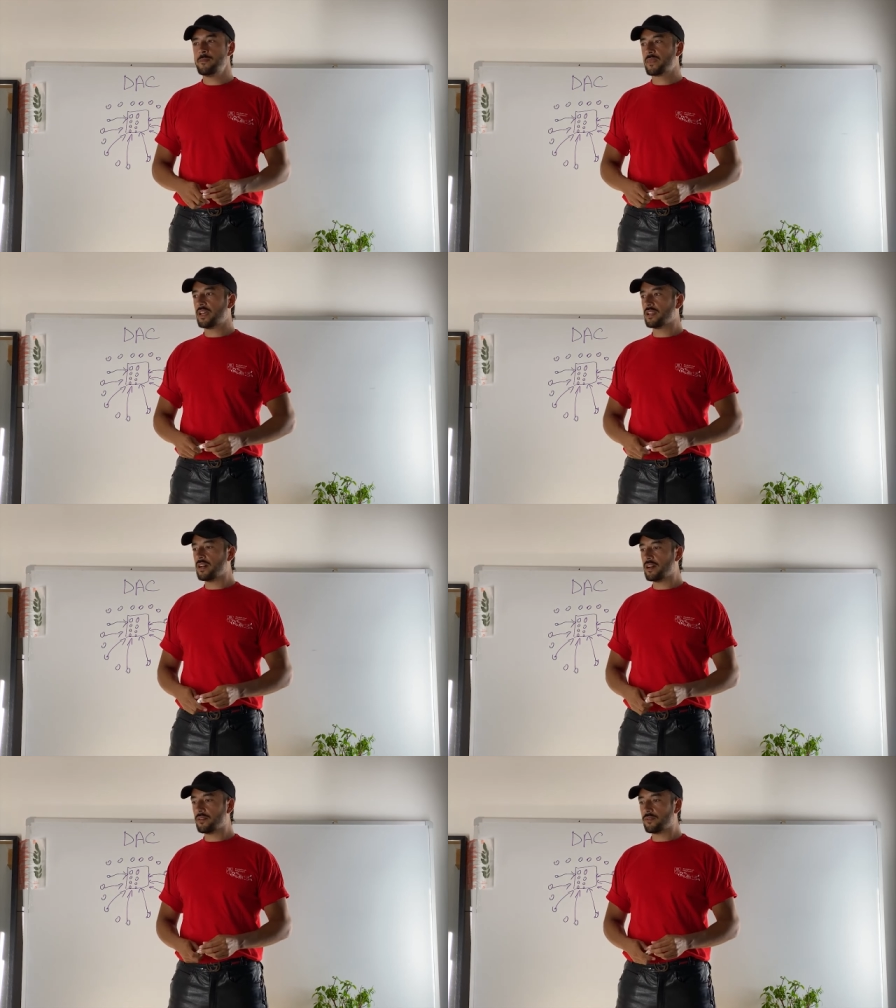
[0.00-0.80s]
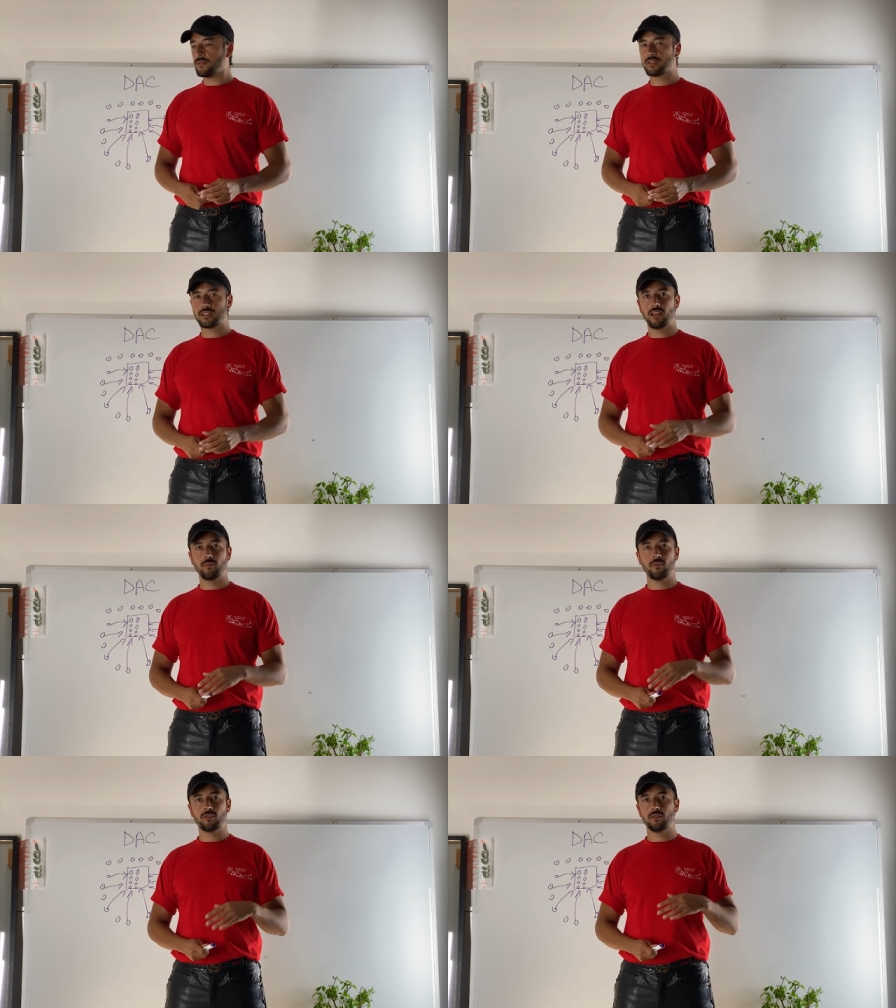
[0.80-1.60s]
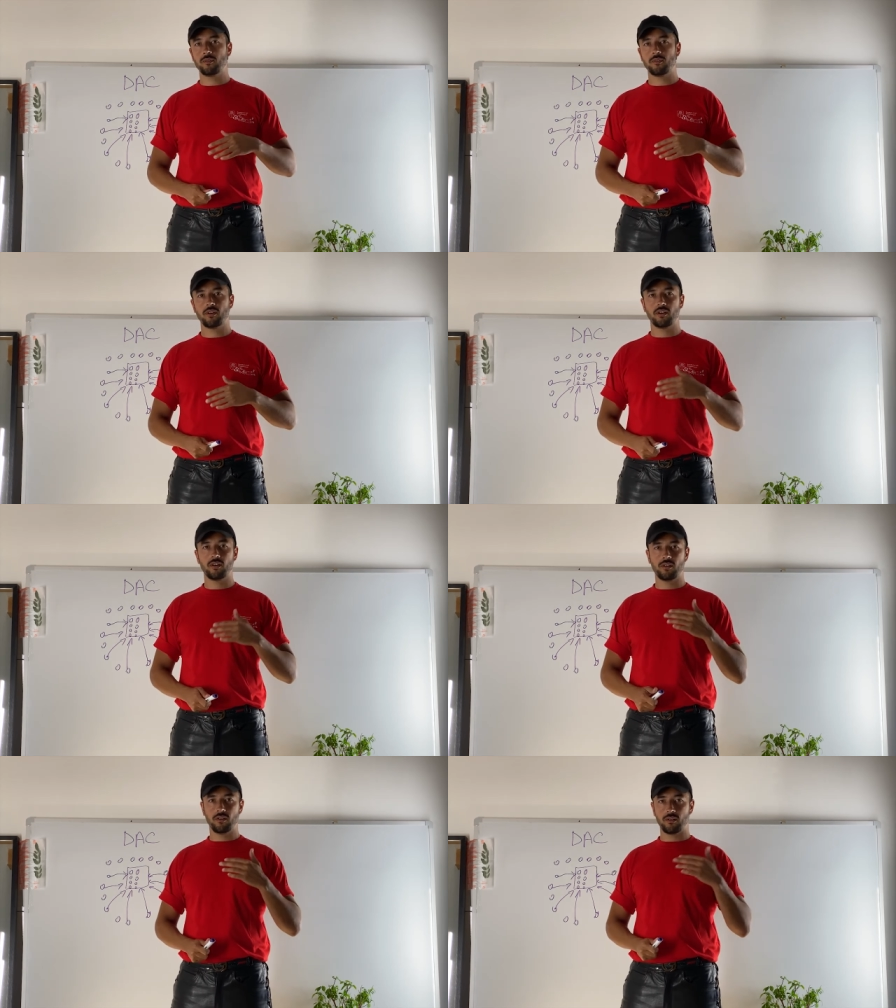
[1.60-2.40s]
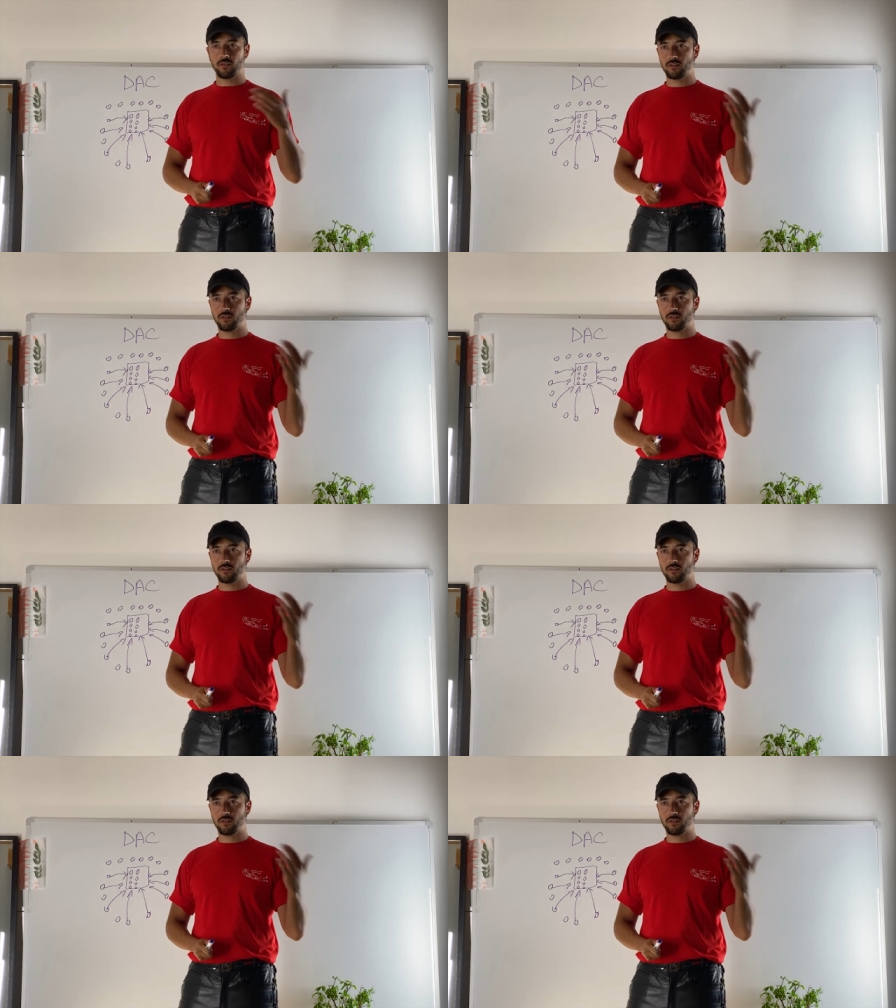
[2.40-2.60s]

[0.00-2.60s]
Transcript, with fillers: and have the same on the, uh,